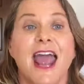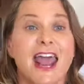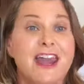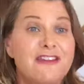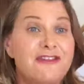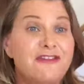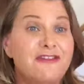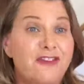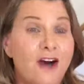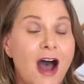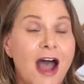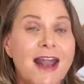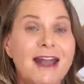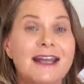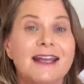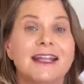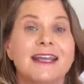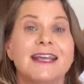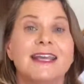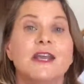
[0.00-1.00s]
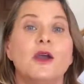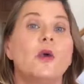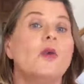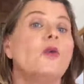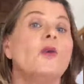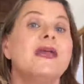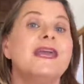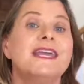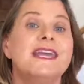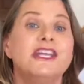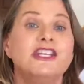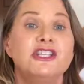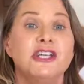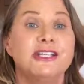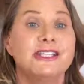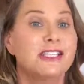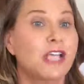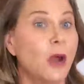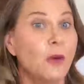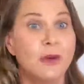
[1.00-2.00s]
And finally, we can
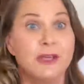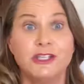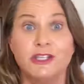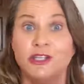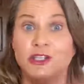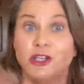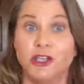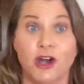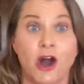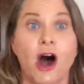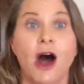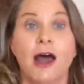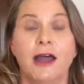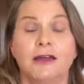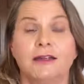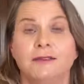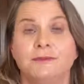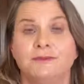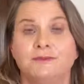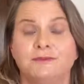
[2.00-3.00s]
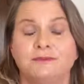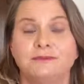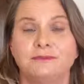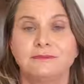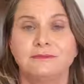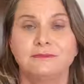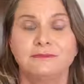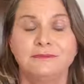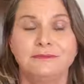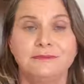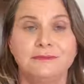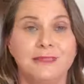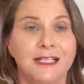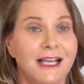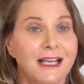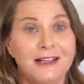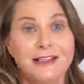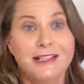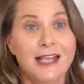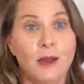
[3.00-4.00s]
just go into denial
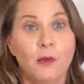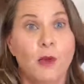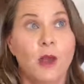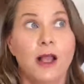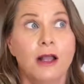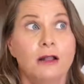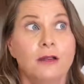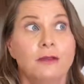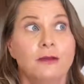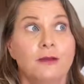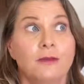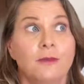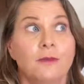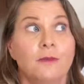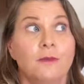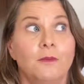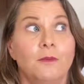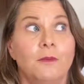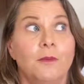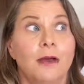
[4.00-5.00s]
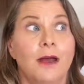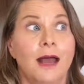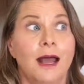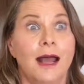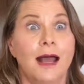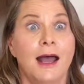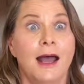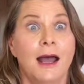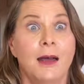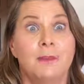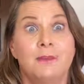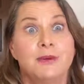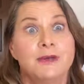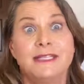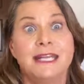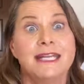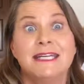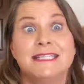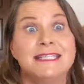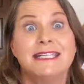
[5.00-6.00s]
and say, well,
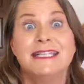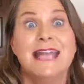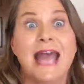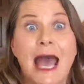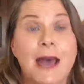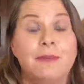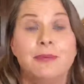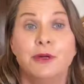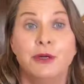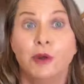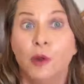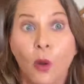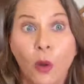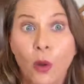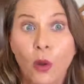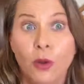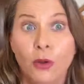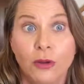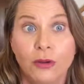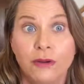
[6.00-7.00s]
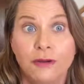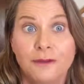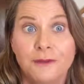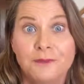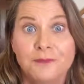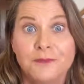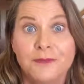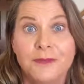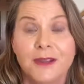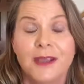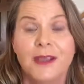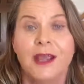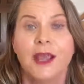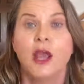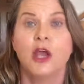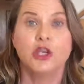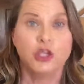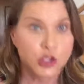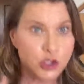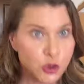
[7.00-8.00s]
pretend it didn't happen at all.
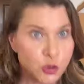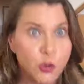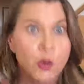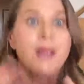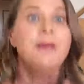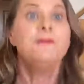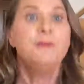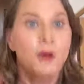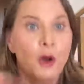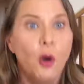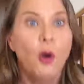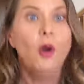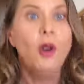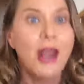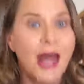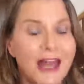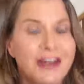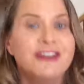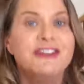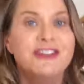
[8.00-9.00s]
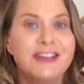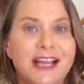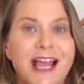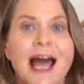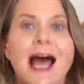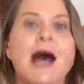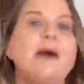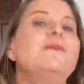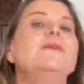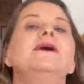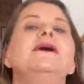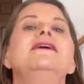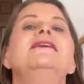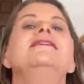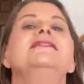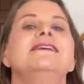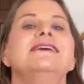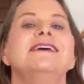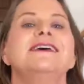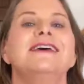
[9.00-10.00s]
Sweep it all under the carpet
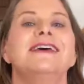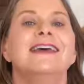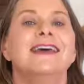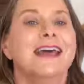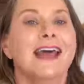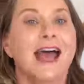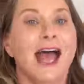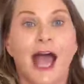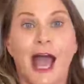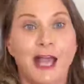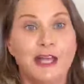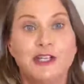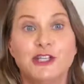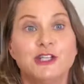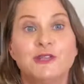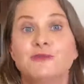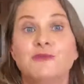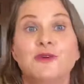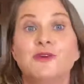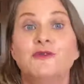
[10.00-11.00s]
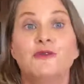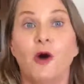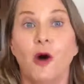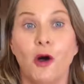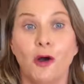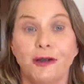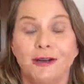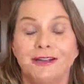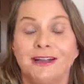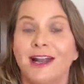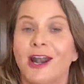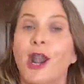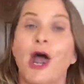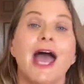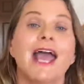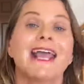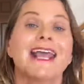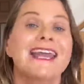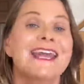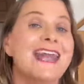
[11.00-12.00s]
and just move on
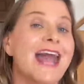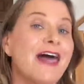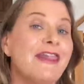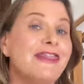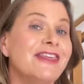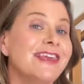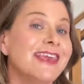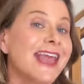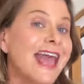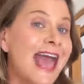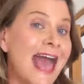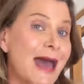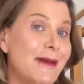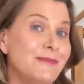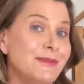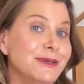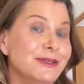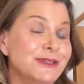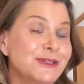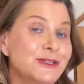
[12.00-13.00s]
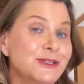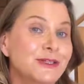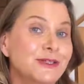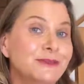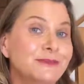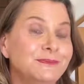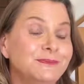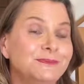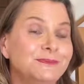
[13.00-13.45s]
like nothing happened.